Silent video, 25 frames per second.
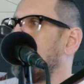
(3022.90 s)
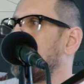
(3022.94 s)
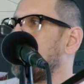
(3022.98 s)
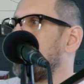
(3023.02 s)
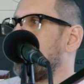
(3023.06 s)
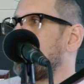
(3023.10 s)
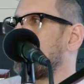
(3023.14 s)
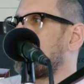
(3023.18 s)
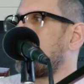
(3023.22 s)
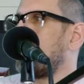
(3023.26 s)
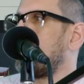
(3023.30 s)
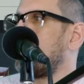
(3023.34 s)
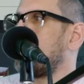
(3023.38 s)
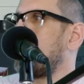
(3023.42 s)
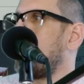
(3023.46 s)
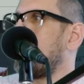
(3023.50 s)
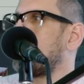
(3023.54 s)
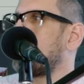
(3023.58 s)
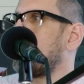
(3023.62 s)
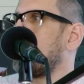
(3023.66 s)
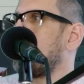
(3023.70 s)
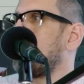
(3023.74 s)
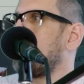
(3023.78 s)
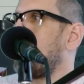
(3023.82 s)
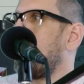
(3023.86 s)
let's go down
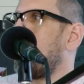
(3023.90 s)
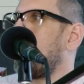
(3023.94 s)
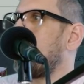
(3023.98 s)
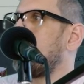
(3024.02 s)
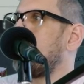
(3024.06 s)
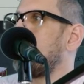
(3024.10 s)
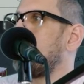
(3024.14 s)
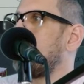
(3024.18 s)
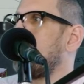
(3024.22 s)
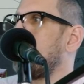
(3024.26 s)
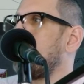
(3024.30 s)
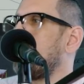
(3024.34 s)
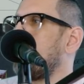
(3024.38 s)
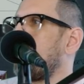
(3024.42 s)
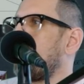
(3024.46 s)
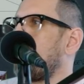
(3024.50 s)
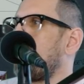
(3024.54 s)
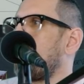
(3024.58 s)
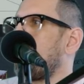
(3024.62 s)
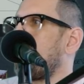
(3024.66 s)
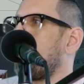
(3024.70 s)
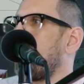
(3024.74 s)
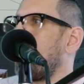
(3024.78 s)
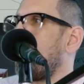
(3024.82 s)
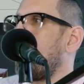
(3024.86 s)
to the bottom.
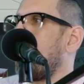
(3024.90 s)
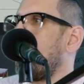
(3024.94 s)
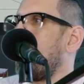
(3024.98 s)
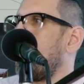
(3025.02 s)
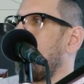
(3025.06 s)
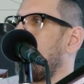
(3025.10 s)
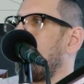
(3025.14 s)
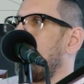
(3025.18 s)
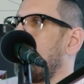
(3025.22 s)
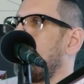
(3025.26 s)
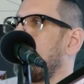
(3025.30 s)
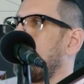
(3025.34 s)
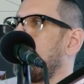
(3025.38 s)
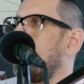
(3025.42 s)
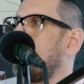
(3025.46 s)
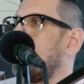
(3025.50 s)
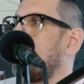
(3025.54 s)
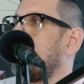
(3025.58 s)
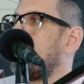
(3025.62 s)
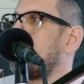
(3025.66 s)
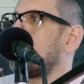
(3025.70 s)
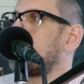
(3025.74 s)
And there's